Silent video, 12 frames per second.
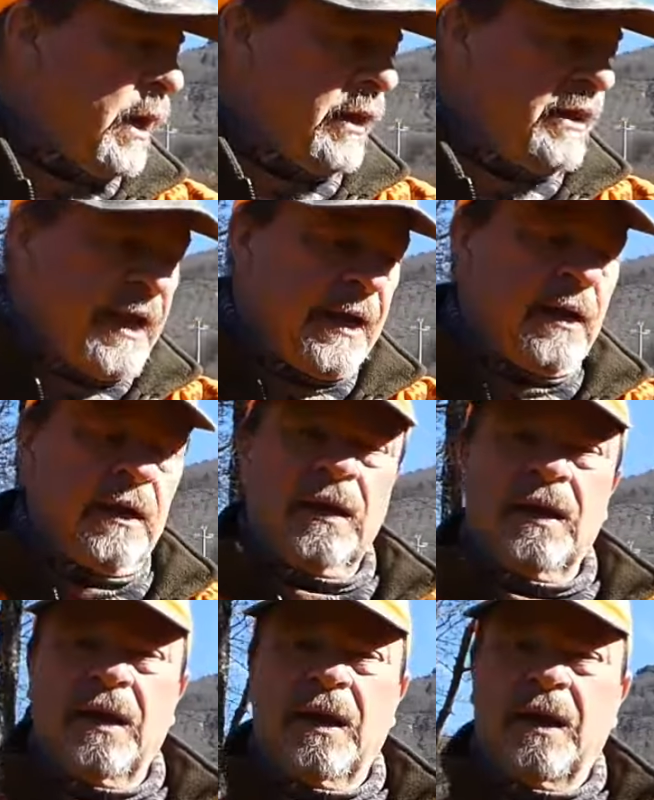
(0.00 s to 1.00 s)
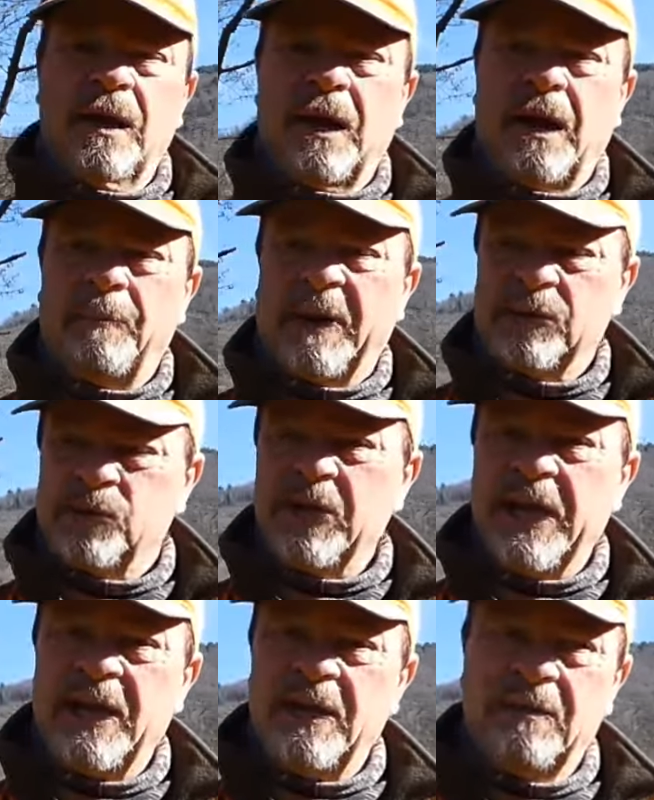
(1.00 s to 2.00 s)
Then I must
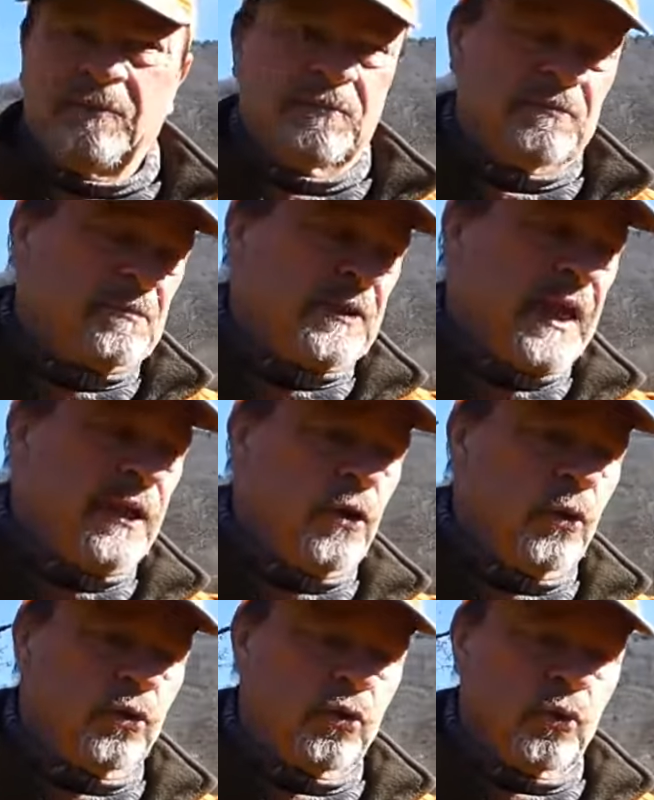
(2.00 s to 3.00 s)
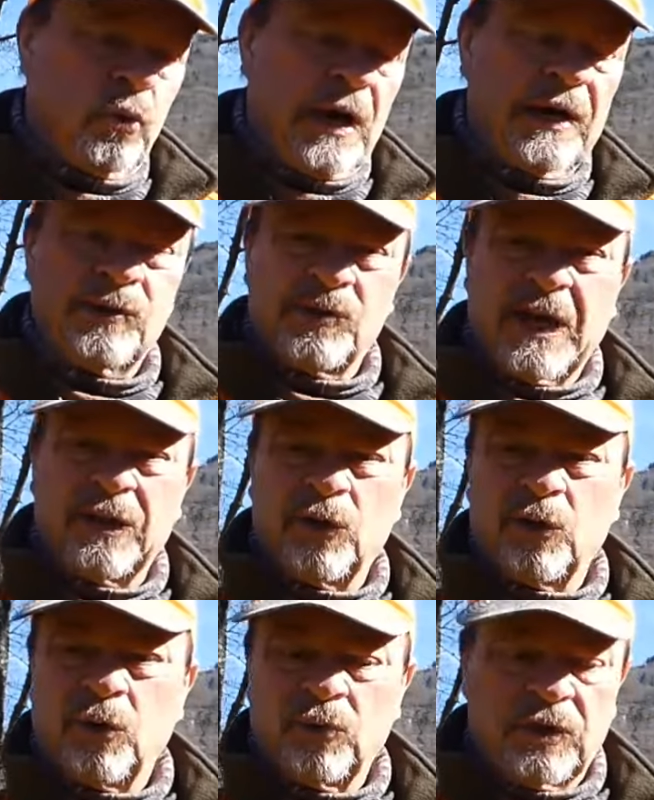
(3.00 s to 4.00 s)
say thank you to
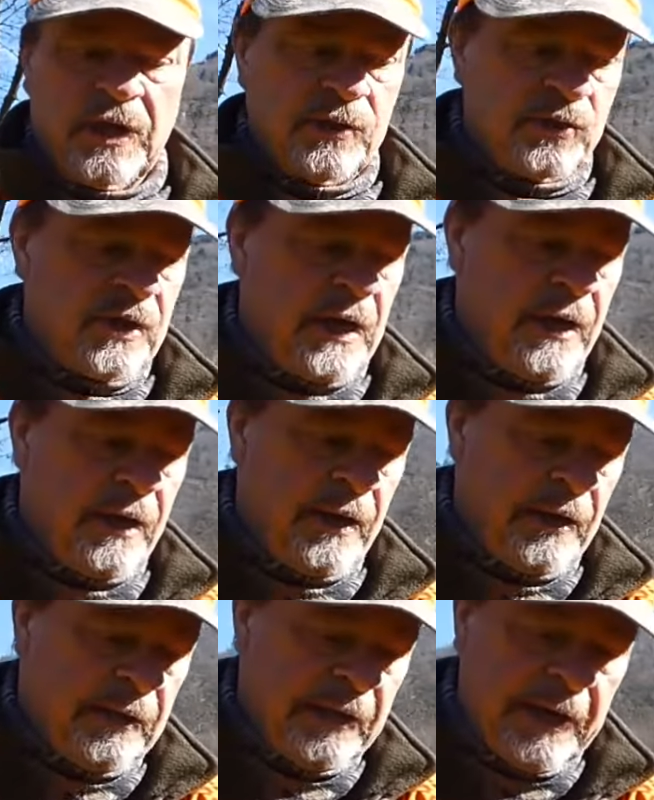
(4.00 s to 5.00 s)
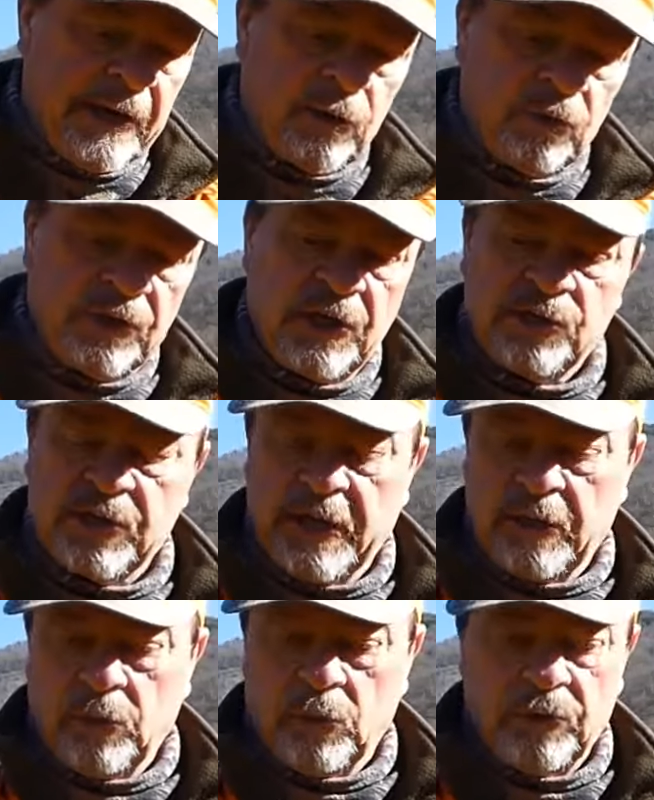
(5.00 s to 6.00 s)
Alessandro Contessa, and Andrea Contessa
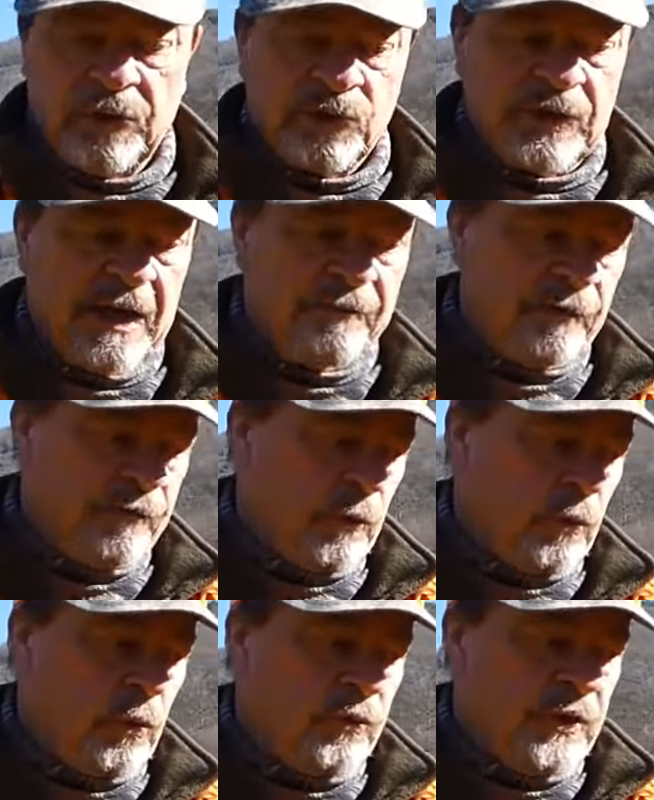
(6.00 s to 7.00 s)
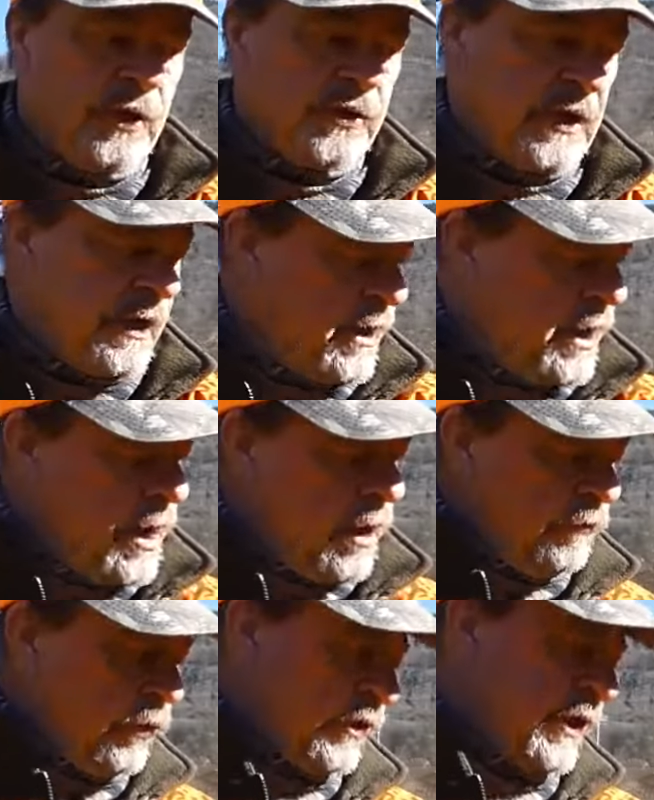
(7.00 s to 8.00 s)
and all the staff from Contessa
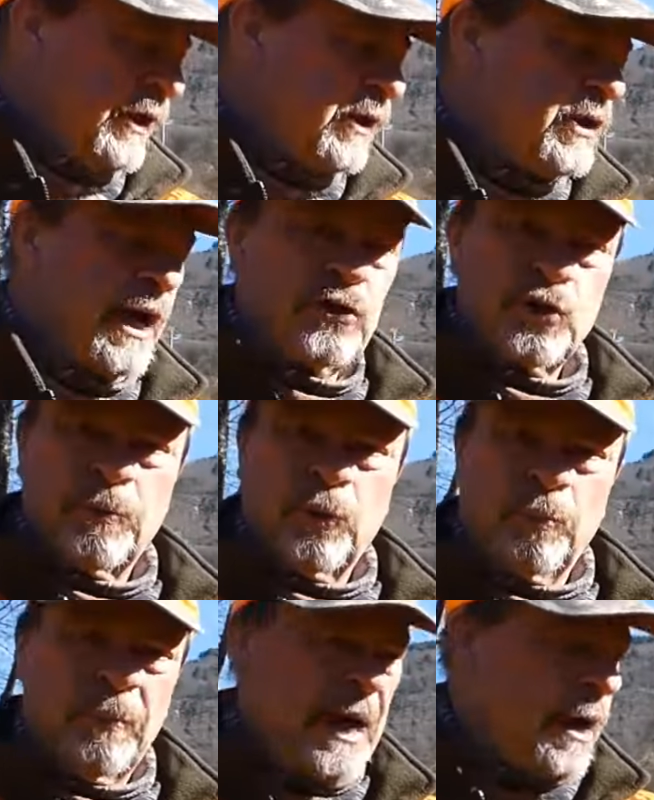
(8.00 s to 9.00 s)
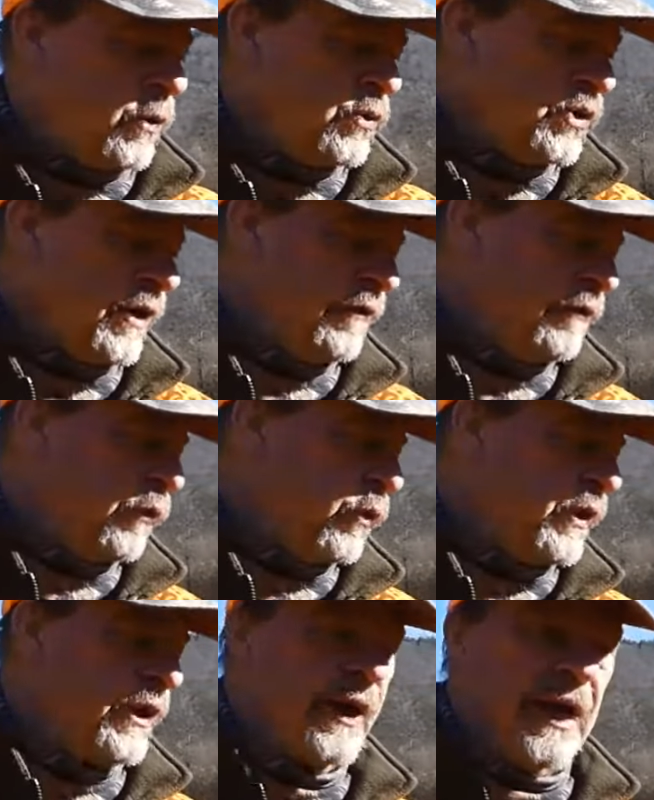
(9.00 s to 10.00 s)
for the detachable mounts and
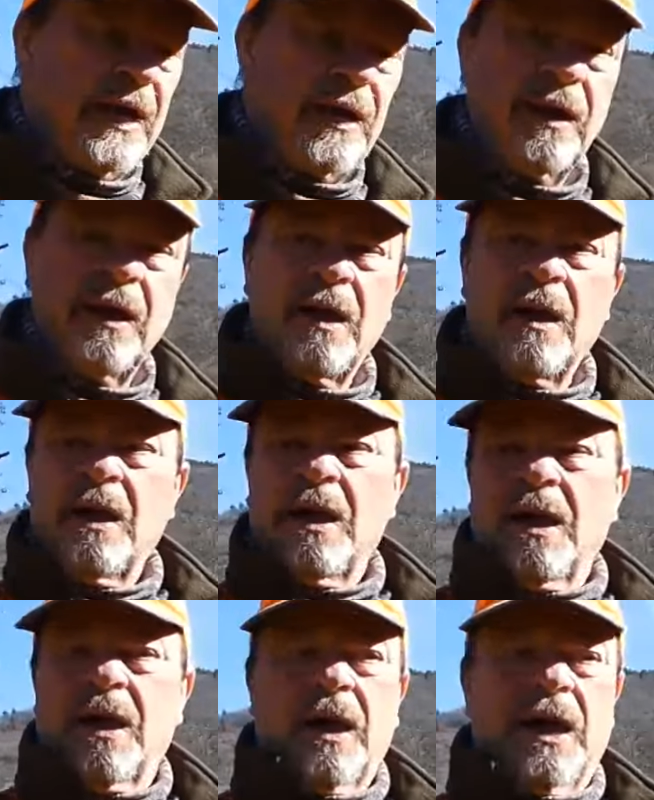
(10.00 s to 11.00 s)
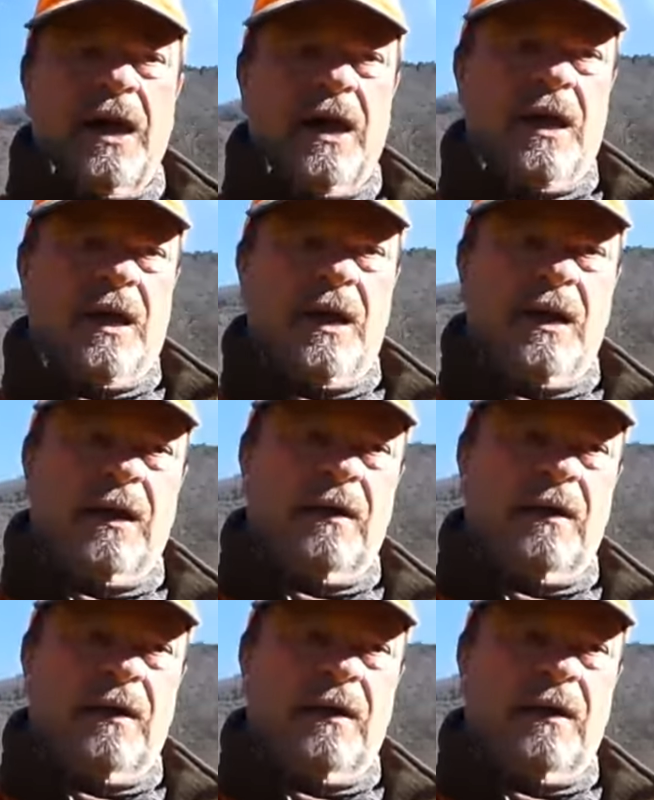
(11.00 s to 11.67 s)
for the rail. Uh,